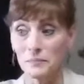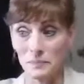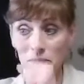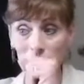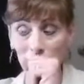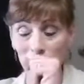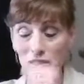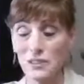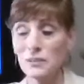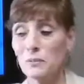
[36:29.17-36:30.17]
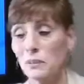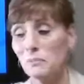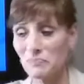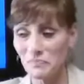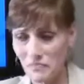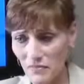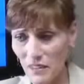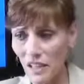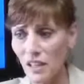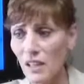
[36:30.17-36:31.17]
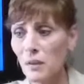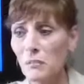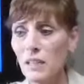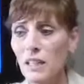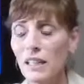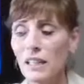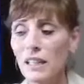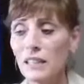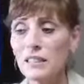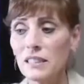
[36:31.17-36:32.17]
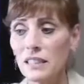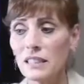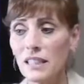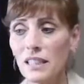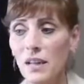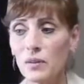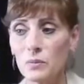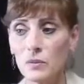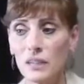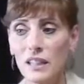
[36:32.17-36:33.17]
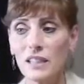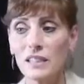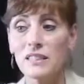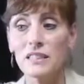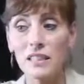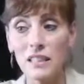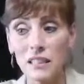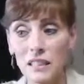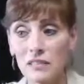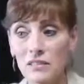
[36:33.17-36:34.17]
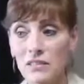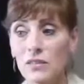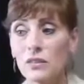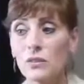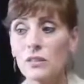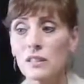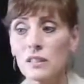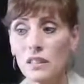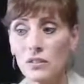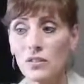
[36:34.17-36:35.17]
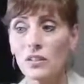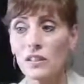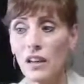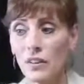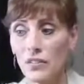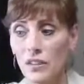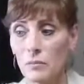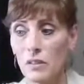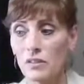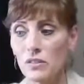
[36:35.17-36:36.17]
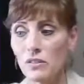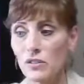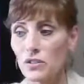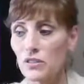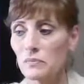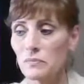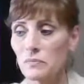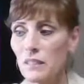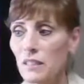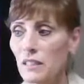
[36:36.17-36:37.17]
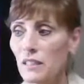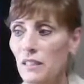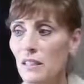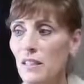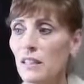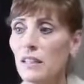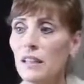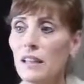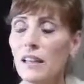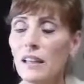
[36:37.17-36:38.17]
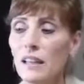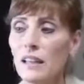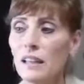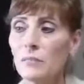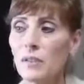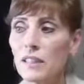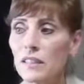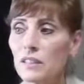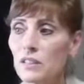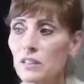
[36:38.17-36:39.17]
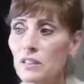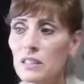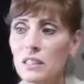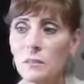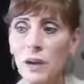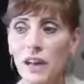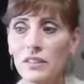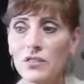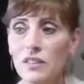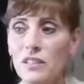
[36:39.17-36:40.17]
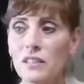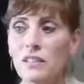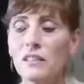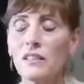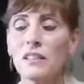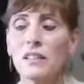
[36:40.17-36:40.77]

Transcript: Excuse me. Um, at least six to eight hours per night is the key to continued good health and mental function. And practice good sleep hygiene.